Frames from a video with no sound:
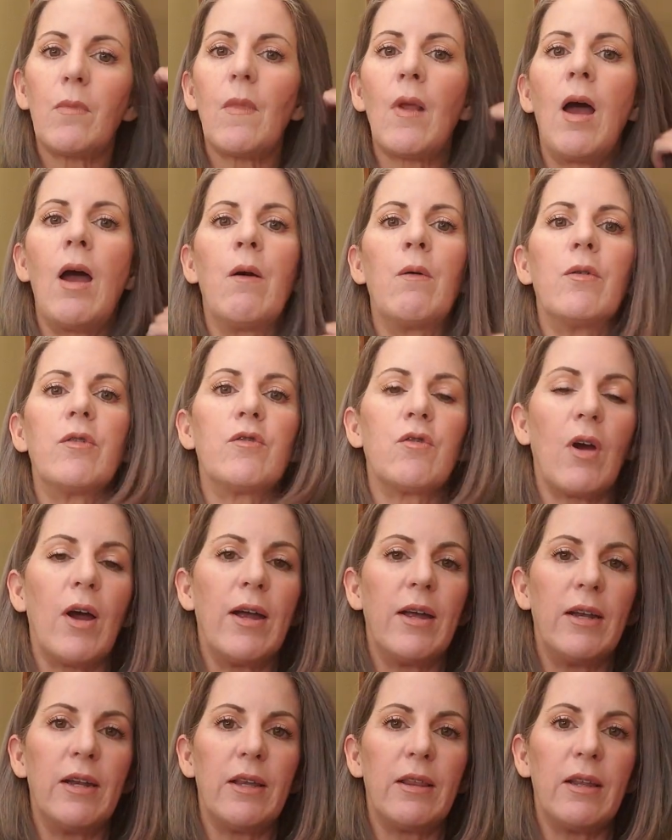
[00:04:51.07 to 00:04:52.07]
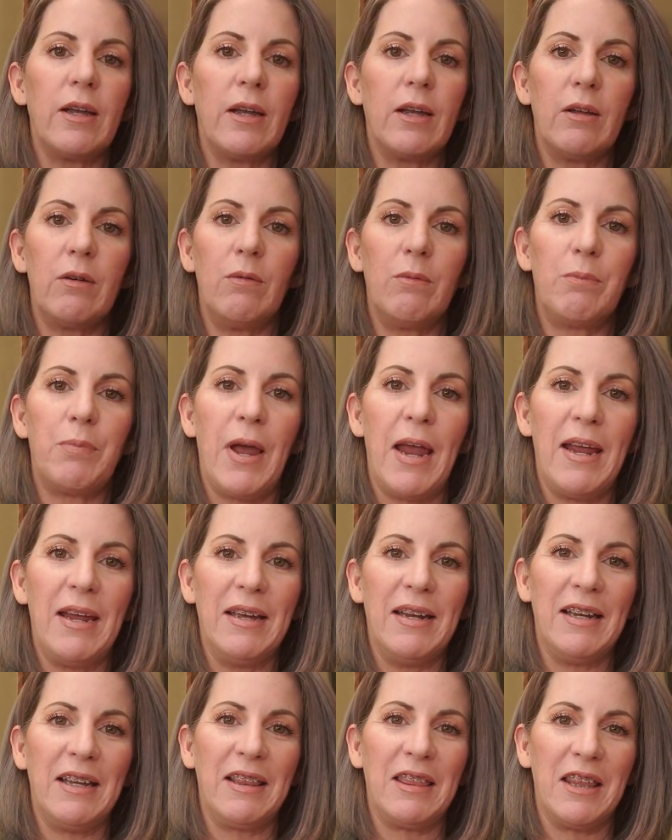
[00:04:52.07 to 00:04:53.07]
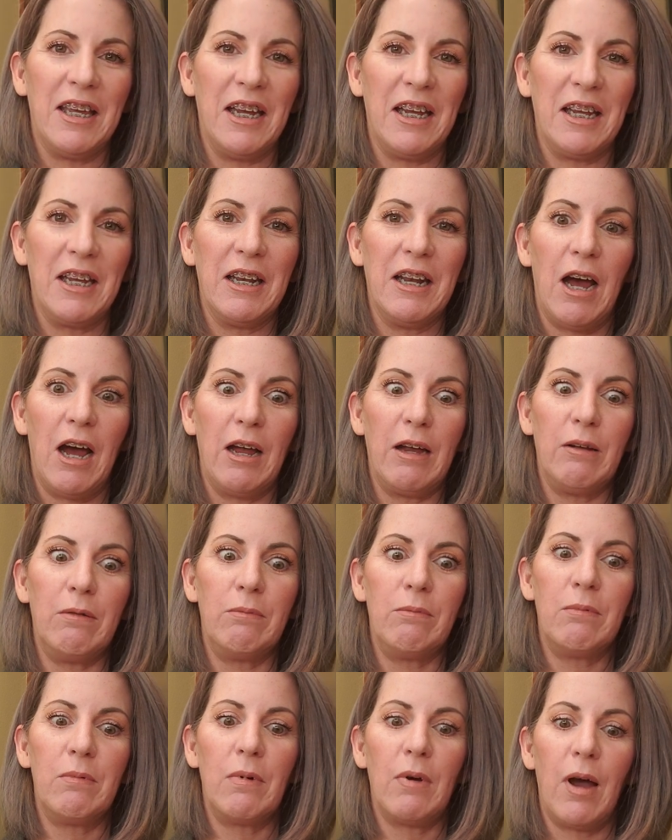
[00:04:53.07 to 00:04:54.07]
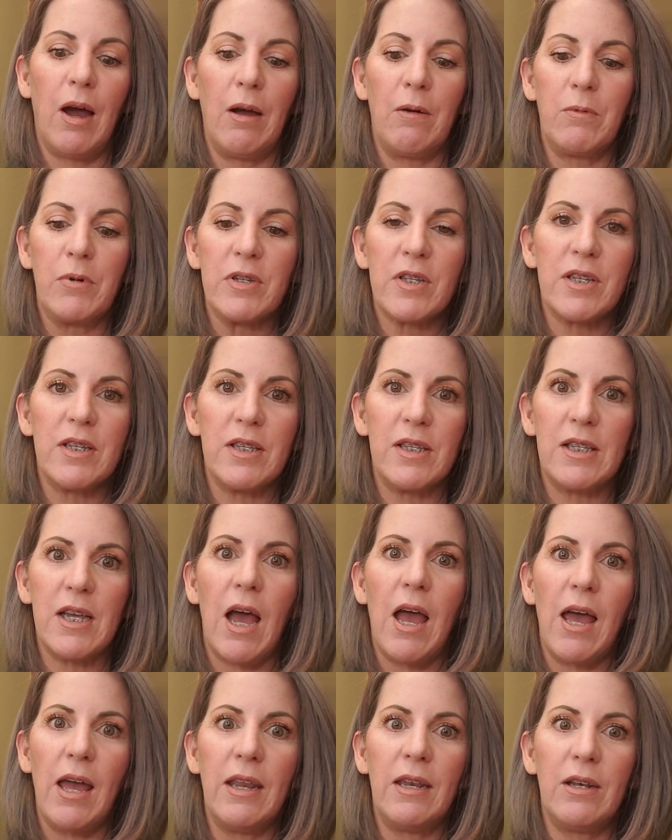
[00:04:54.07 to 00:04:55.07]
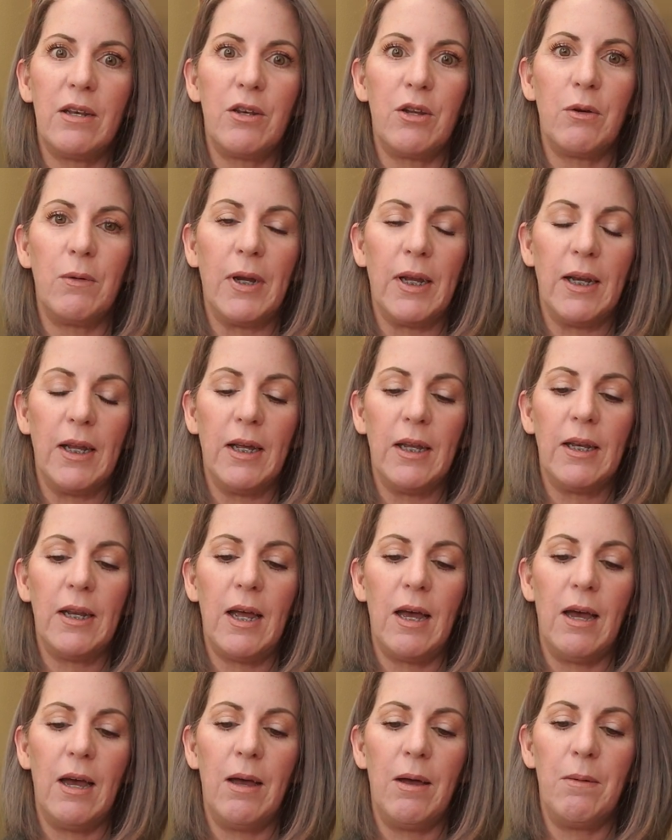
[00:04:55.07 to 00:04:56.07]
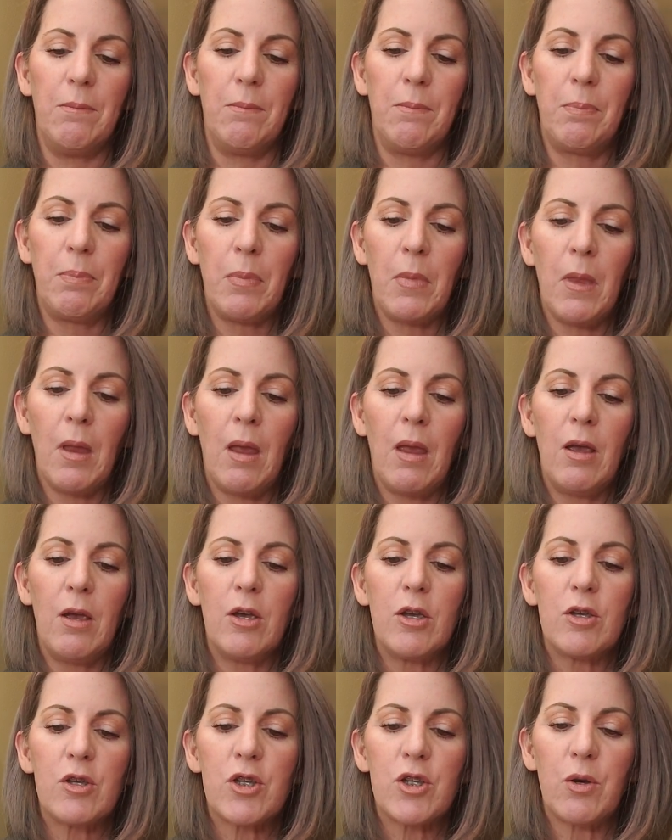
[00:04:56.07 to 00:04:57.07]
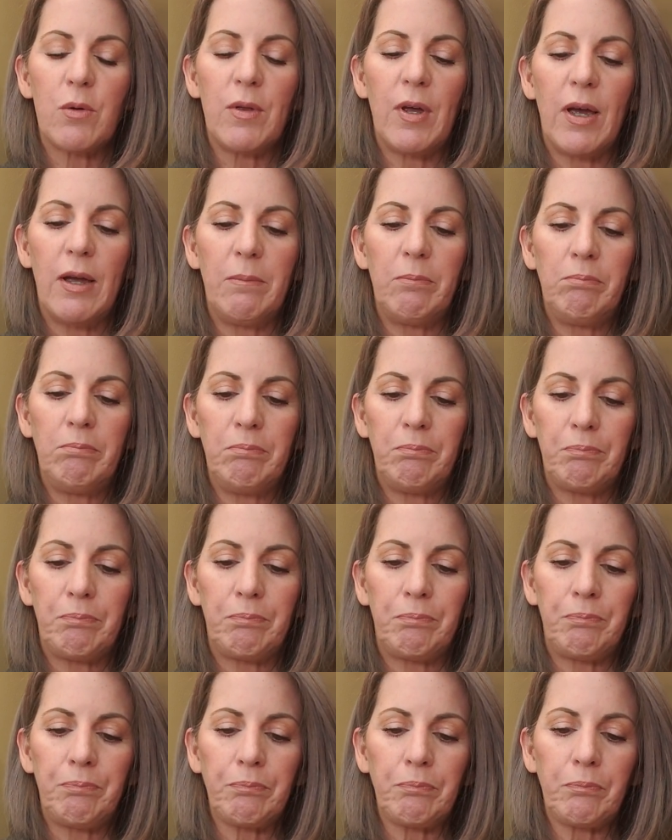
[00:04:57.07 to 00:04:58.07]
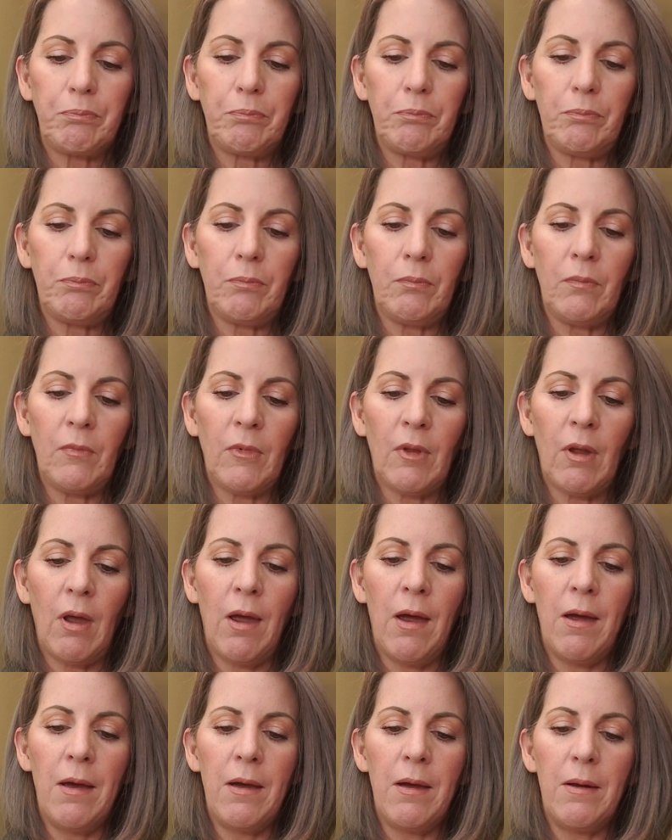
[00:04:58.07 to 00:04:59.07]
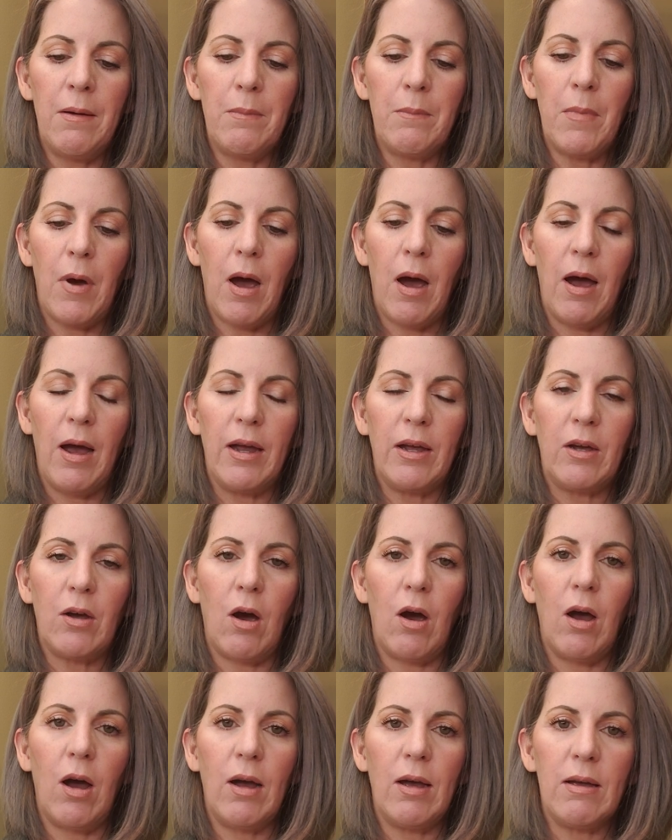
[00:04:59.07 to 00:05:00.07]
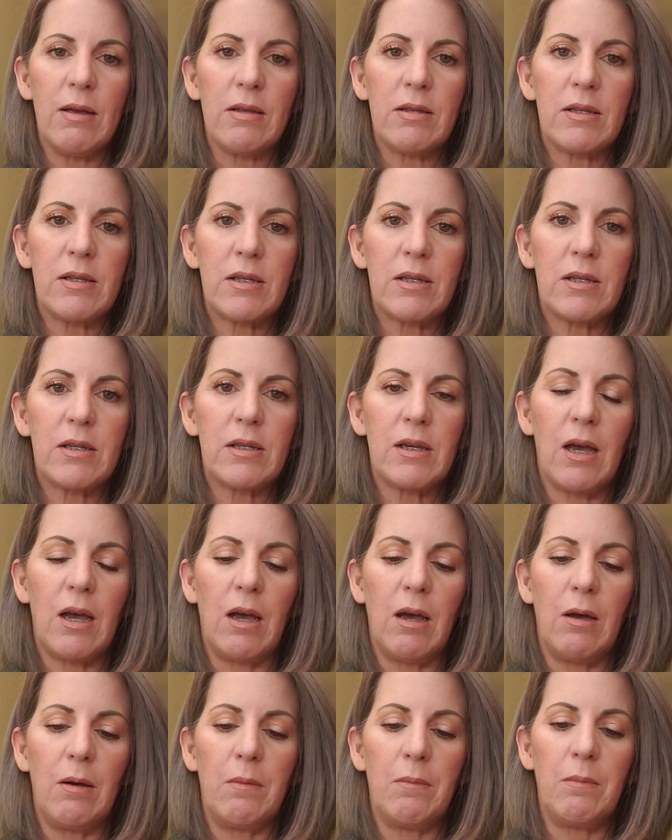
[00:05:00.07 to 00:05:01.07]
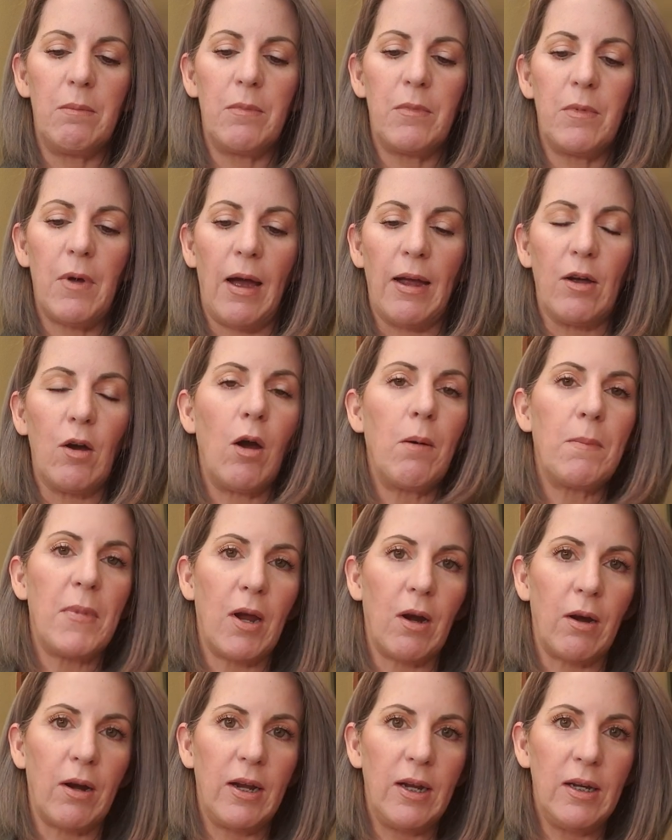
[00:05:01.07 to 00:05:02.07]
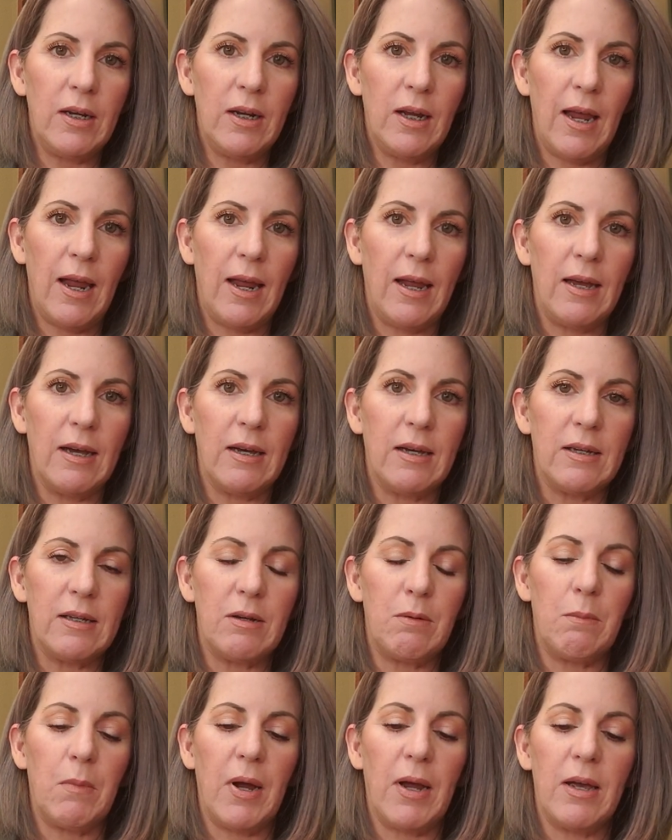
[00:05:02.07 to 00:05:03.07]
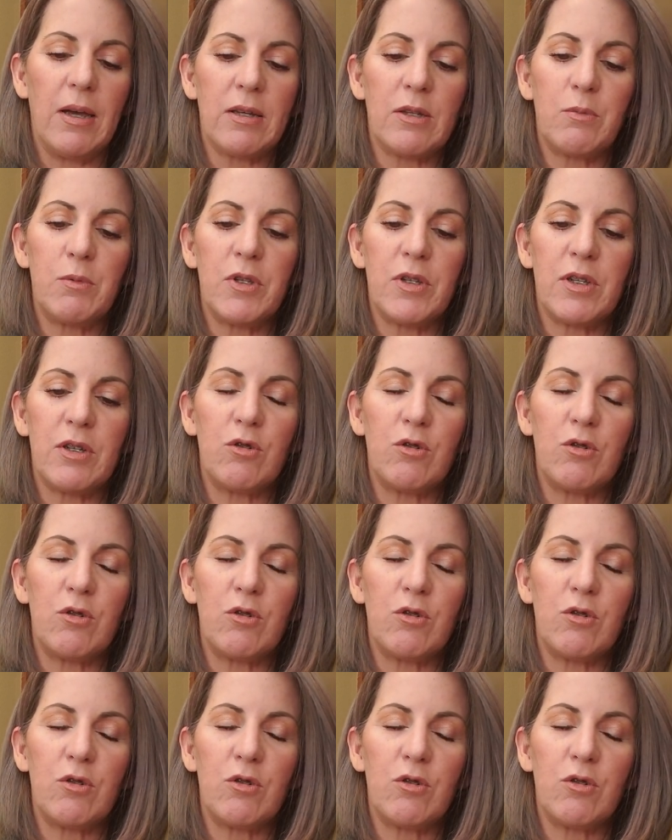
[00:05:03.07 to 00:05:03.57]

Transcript: I would try anything and pay anything, and I was in debt doing it. So then I got married, and my husband's